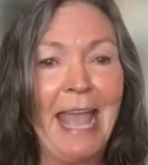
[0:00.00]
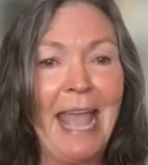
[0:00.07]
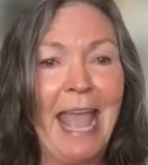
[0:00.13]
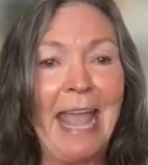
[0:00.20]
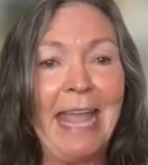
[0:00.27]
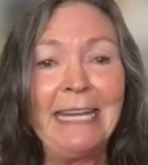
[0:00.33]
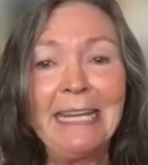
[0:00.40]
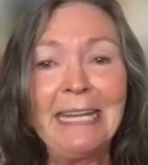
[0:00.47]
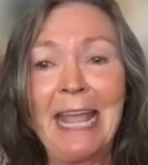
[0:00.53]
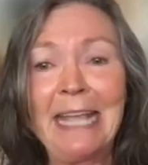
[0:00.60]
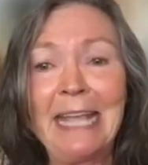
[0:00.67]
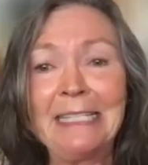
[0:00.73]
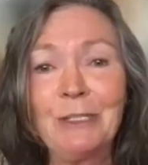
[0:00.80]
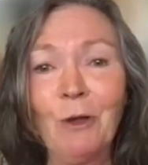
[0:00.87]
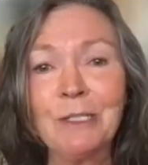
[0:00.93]
And
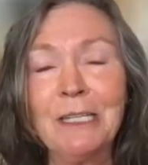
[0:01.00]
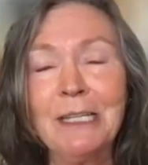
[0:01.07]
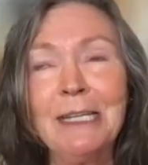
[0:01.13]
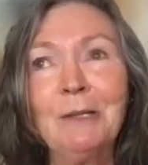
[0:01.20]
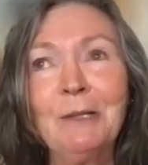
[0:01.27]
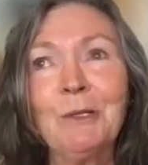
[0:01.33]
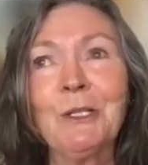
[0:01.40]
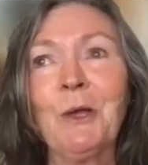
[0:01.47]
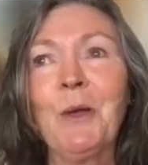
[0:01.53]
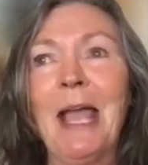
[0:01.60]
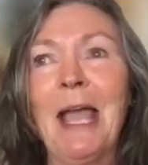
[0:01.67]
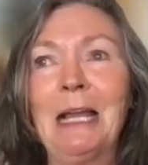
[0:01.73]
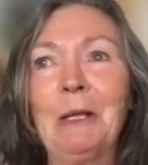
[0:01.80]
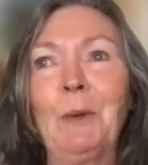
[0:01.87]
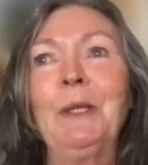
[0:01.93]
as Dr. Neil so
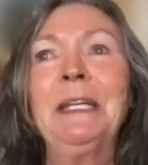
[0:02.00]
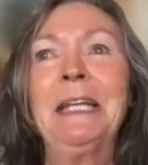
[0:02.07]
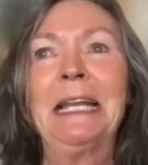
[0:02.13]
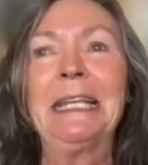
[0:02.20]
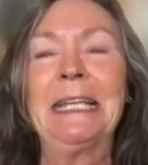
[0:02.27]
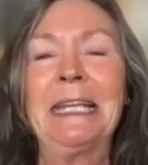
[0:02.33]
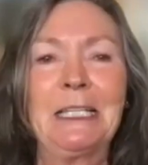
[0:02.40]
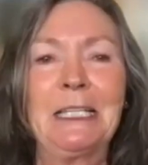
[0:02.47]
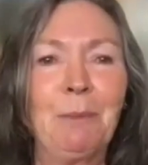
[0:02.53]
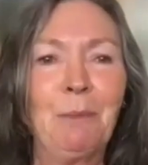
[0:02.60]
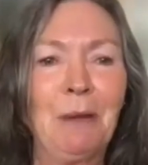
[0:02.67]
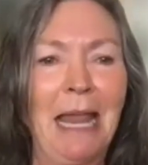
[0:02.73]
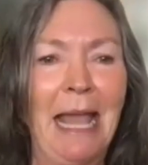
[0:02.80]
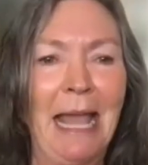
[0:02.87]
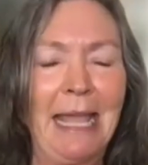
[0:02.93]
eloquently
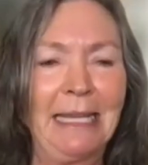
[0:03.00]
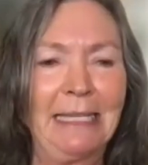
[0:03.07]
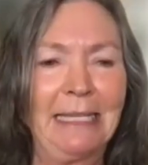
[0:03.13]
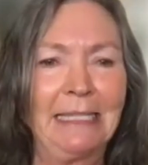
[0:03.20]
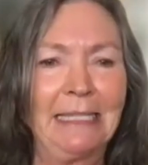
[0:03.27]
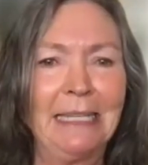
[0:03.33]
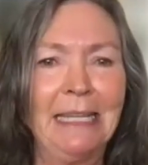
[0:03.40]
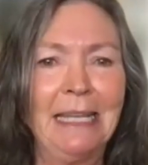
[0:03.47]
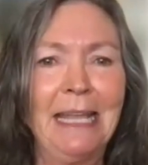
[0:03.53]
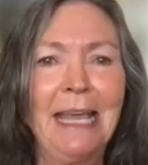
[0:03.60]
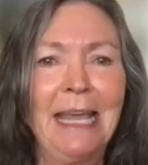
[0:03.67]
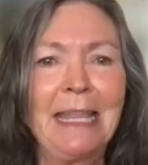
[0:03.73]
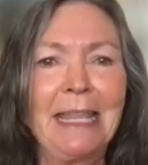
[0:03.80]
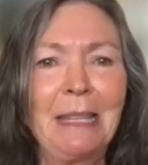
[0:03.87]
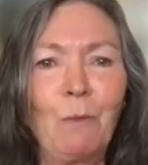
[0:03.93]
explained,
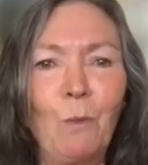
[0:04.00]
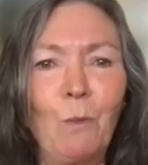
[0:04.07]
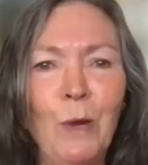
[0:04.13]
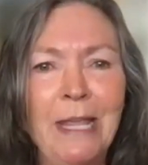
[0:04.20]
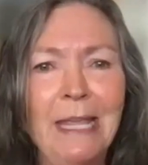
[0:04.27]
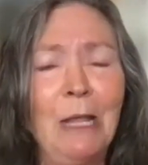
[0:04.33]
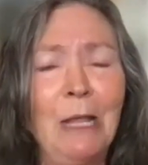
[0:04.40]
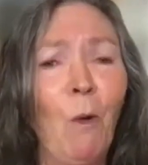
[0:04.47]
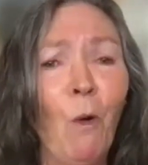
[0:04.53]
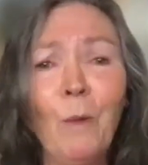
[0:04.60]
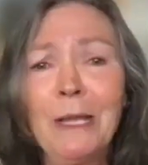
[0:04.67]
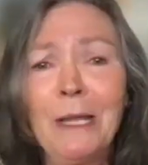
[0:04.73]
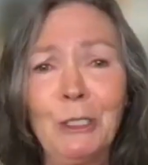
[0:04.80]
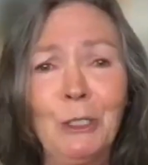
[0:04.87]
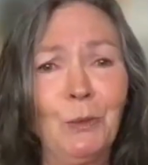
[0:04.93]
all
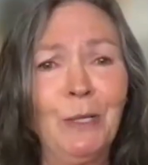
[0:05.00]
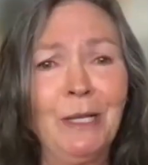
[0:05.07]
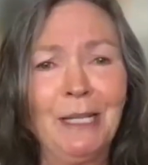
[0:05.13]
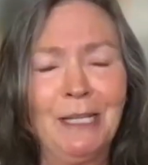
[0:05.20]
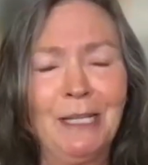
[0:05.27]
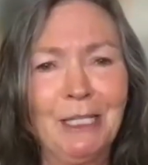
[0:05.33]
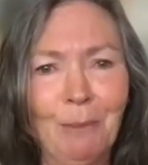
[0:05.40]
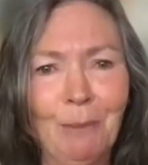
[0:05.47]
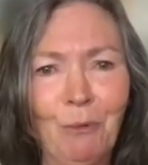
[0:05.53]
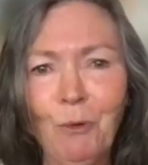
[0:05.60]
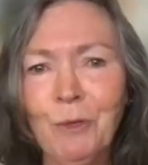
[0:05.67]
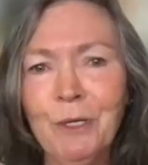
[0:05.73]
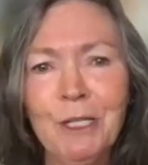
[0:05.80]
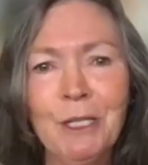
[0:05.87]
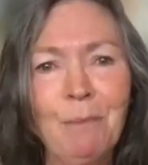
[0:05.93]
we're doing is
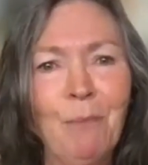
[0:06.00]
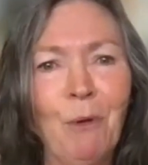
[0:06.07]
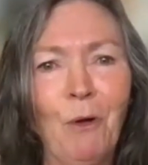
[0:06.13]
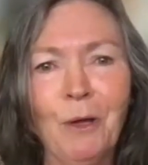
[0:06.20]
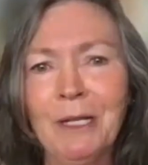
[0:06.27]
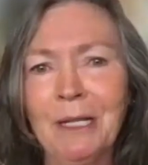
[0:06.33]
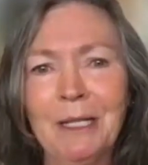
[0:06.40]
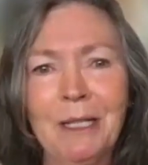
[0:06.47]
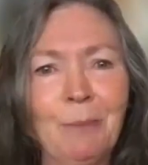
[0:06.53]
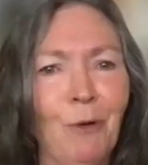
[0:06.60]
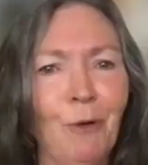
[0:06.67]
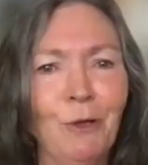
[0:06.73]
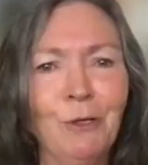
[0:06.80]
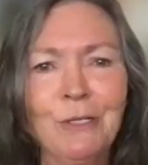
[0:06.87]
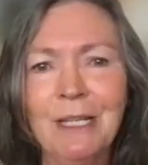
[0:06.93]
supporting the body and the
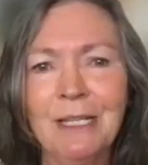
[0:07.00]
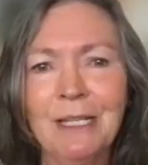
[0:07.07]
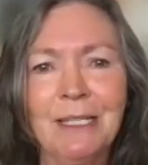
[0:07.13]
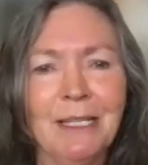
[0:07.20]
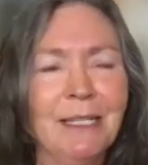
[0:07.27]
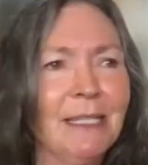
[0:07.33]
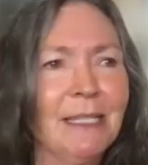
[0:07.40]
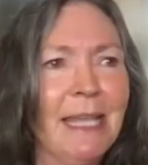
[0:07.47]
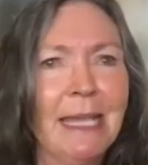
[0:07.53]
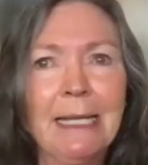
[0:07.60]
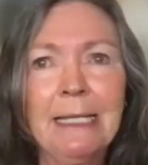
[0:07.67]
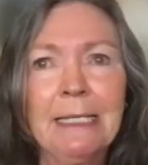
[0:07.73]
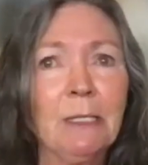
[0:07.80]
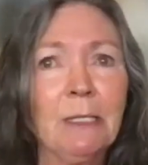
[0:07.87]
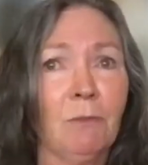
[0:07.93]
processes that
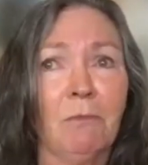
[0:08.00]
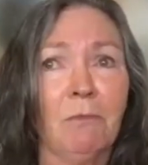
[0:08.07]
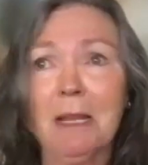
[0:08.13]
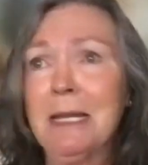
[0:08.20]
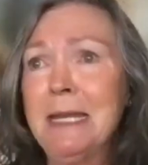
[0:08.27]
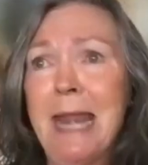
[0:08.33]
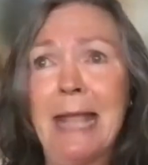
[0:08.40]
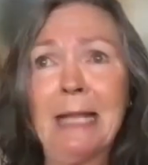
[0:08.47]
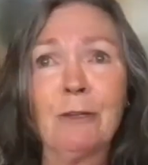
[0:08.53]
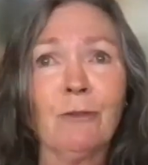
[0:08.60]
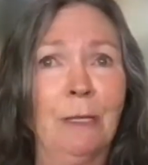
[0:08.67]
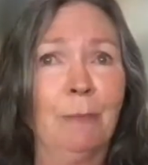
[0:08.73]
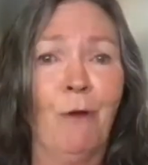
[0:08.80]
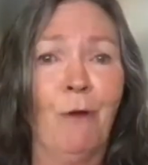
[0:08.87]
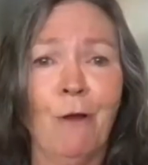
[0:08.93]
it's
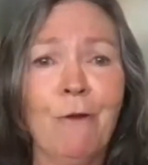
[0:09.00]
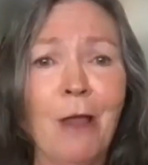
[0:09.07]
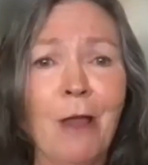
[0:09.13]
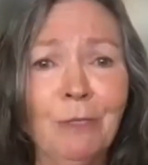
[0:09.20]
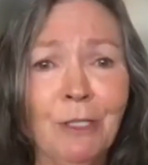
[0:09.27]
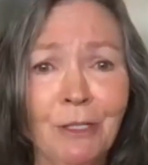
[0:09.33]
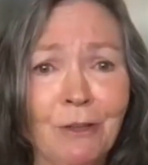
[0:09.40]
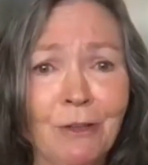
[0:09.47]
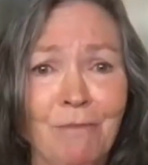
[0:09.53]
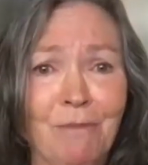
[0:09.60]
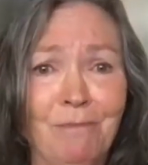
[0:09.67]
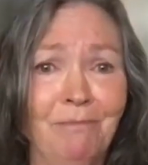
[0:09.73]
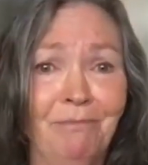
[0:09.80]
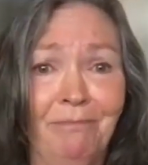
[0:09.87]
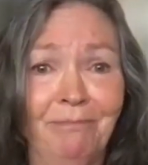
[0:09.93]
naturally programmed to do.
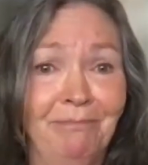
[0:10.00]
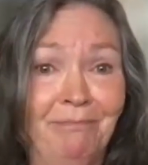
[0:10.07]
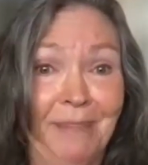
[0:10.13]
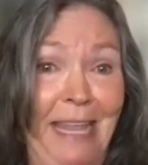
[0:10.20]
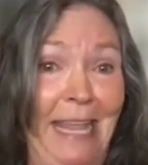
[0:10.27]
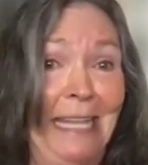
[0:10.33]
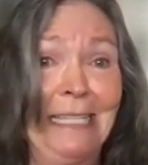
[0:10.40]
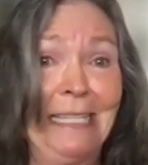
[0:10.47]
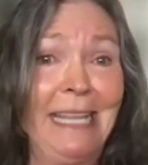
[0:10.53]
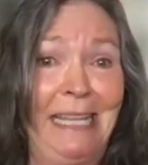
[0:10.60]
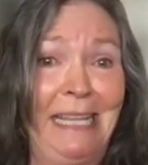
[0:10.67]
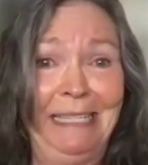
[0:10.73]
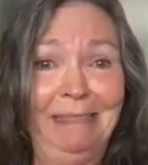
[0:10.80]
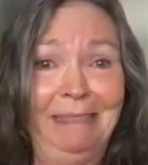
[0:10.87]
Easy.